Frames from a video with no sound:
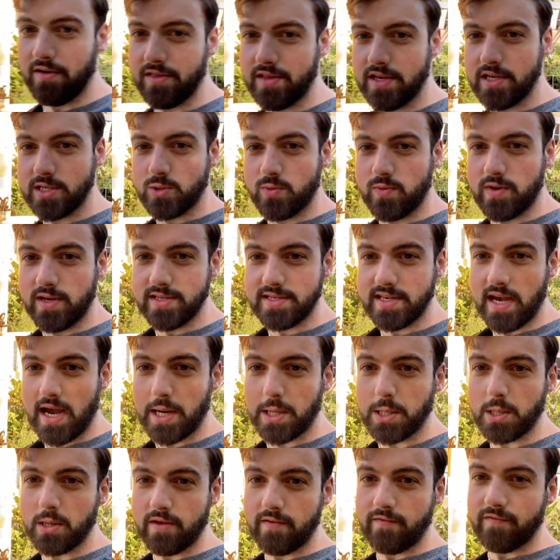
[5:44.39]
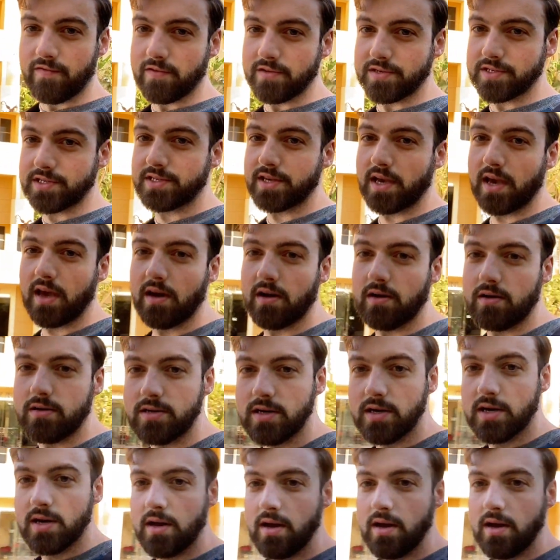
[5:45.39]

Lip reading: this one is actually for sale